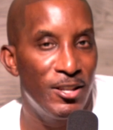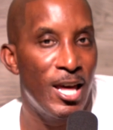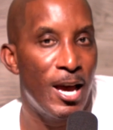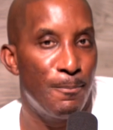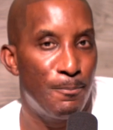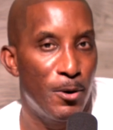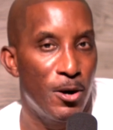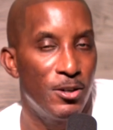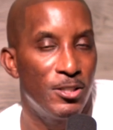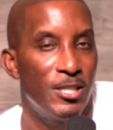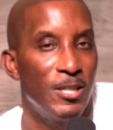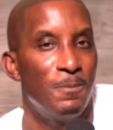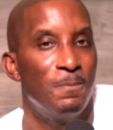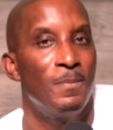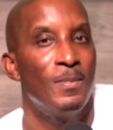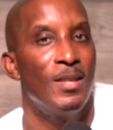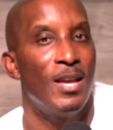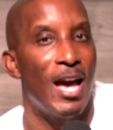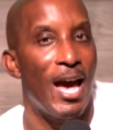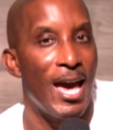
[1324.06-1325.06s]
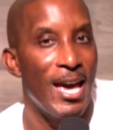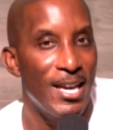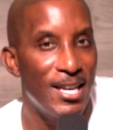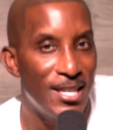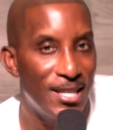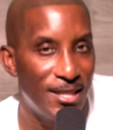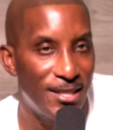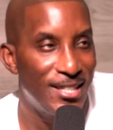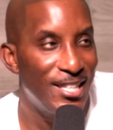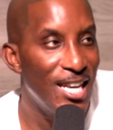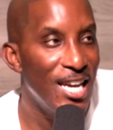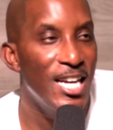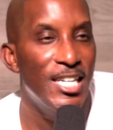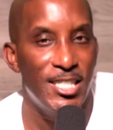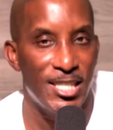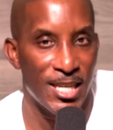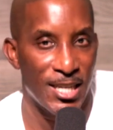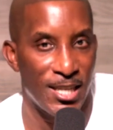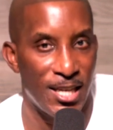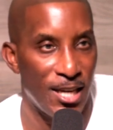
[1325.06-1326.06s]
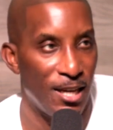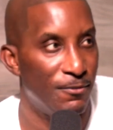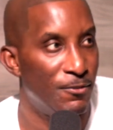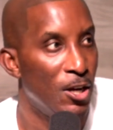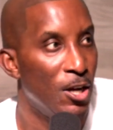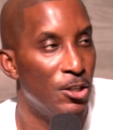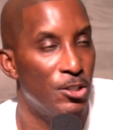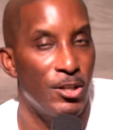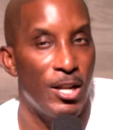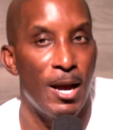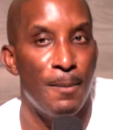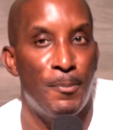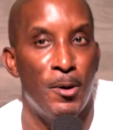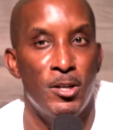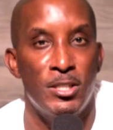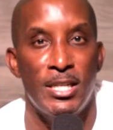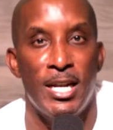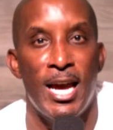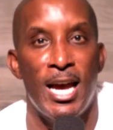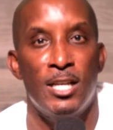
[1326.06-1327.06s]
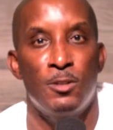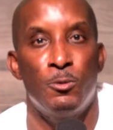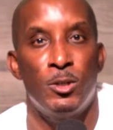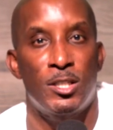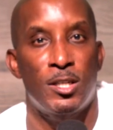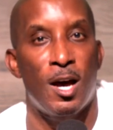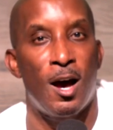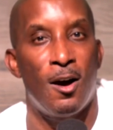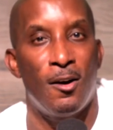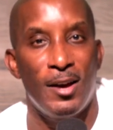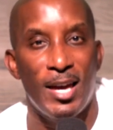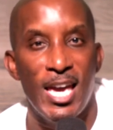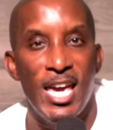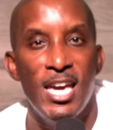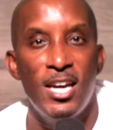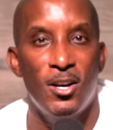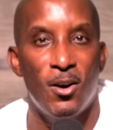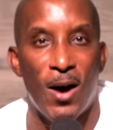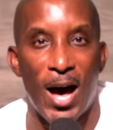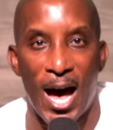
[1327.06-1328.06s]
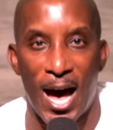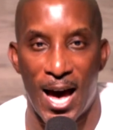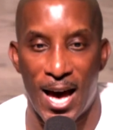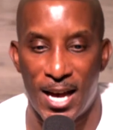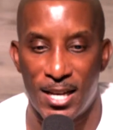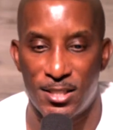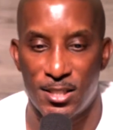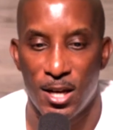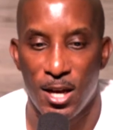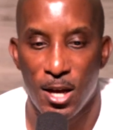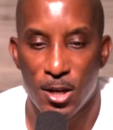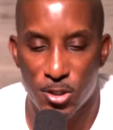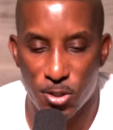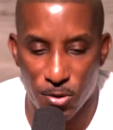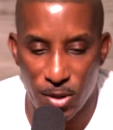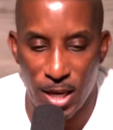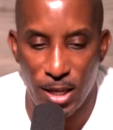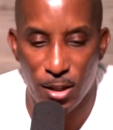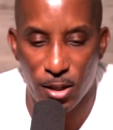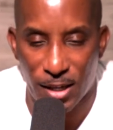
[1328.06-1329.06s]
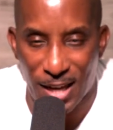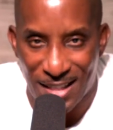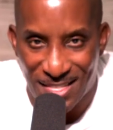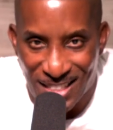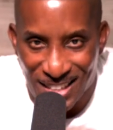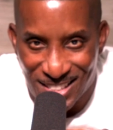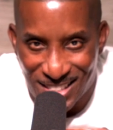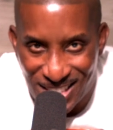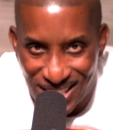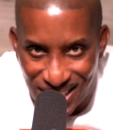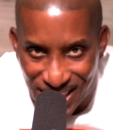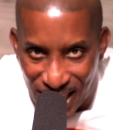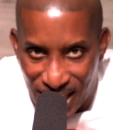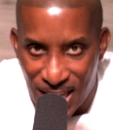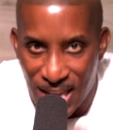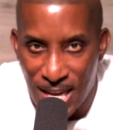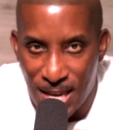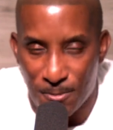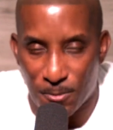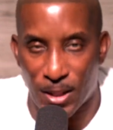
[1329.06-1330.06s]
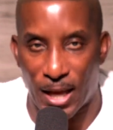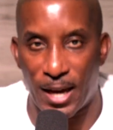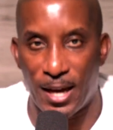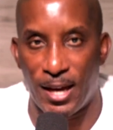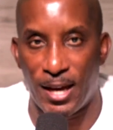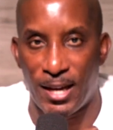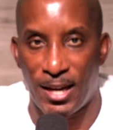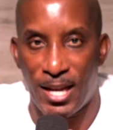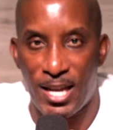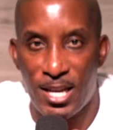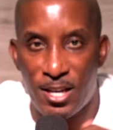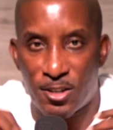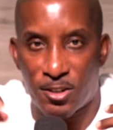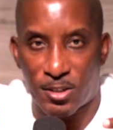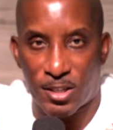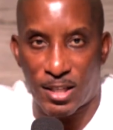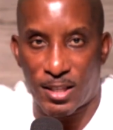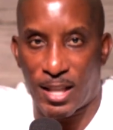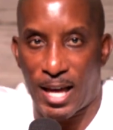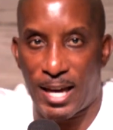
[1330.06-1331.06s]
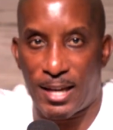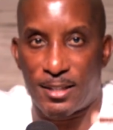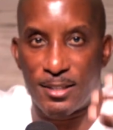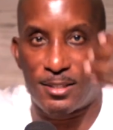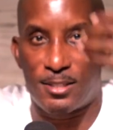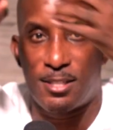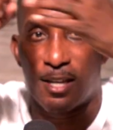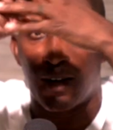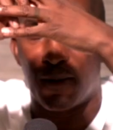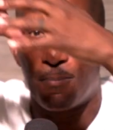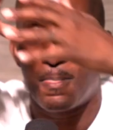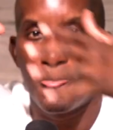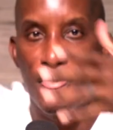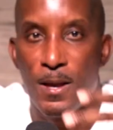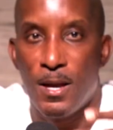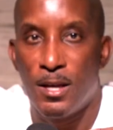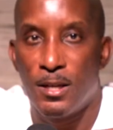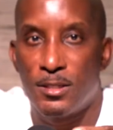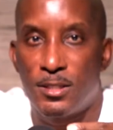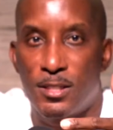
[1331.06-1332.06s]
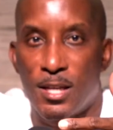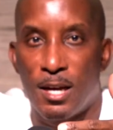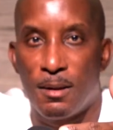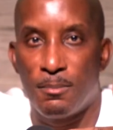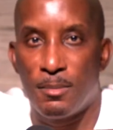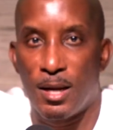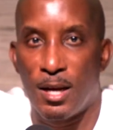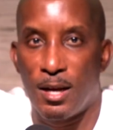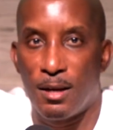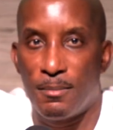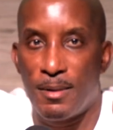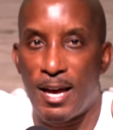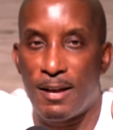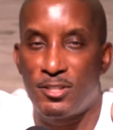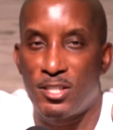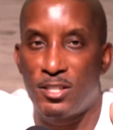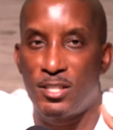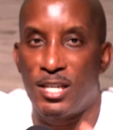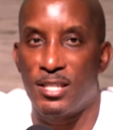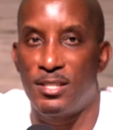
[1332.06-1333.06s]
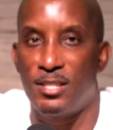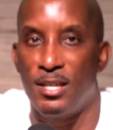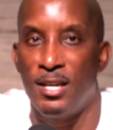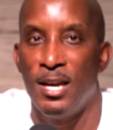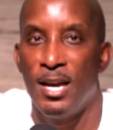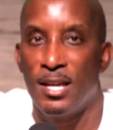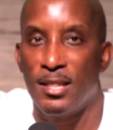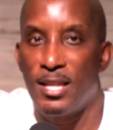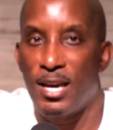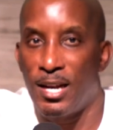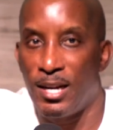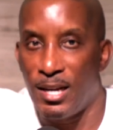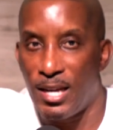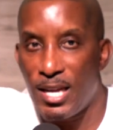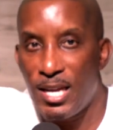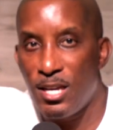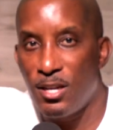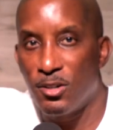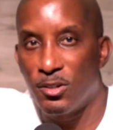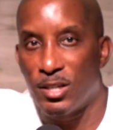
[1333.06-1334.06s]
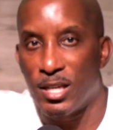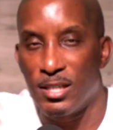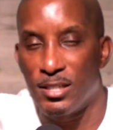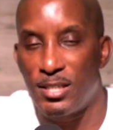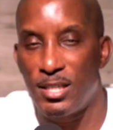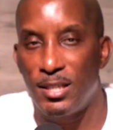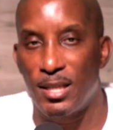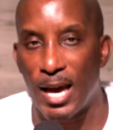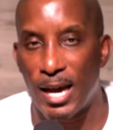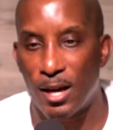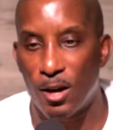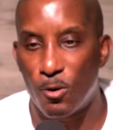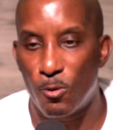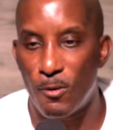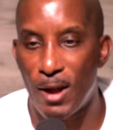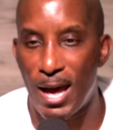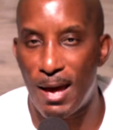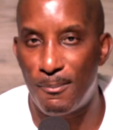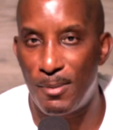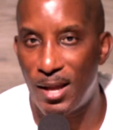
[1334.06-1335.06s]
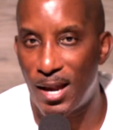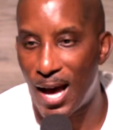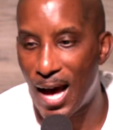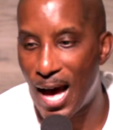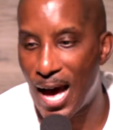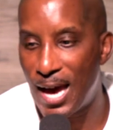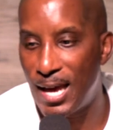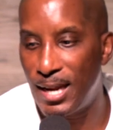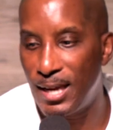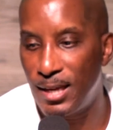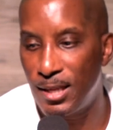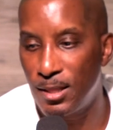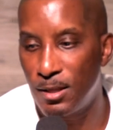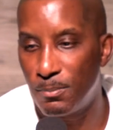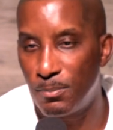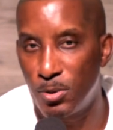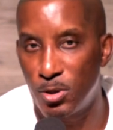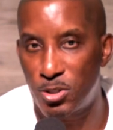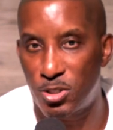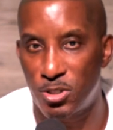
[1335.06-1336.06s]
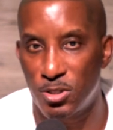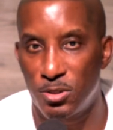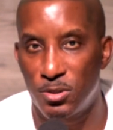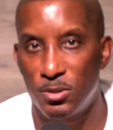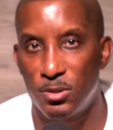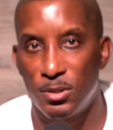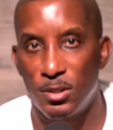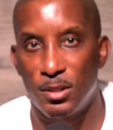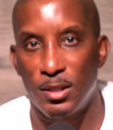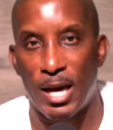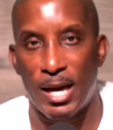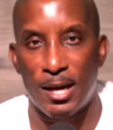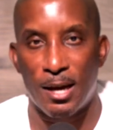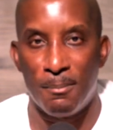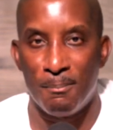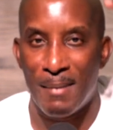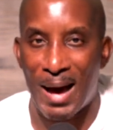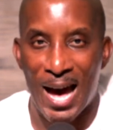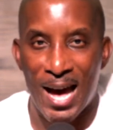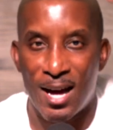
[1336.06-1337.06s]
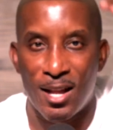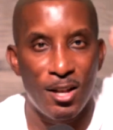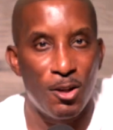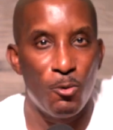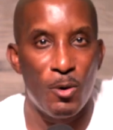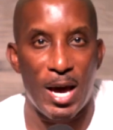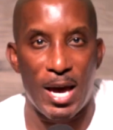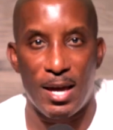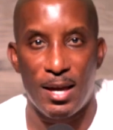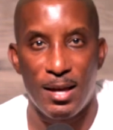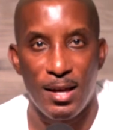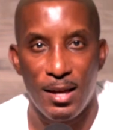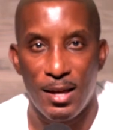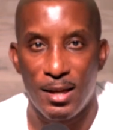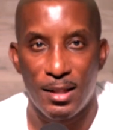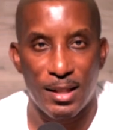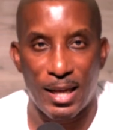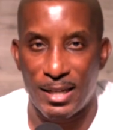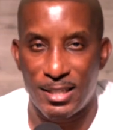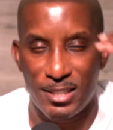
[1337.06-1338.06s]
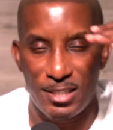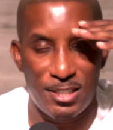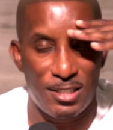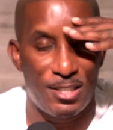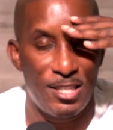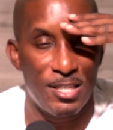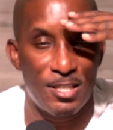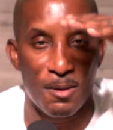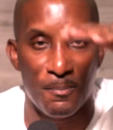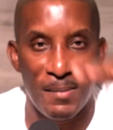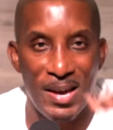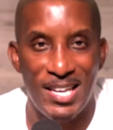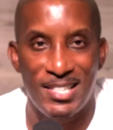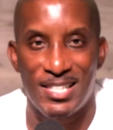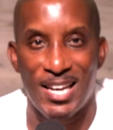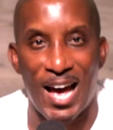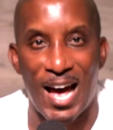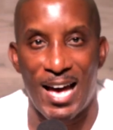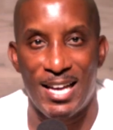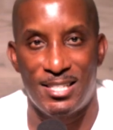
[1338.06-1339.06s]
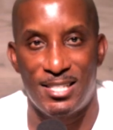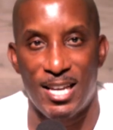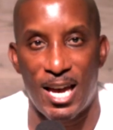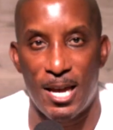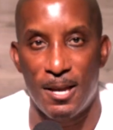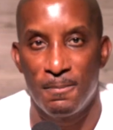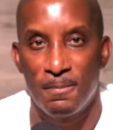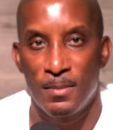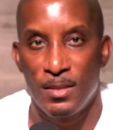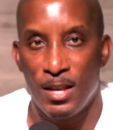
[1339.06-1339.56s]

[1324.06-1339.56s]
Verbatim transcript: that person a teaching gift. So that person has what's called eagle eyes. So they look at the same like an eagle could like some some um, have suggested that an eagle can see like a rabbit hiding in the bushel like a mile away. Like it's just this amazing eyesight.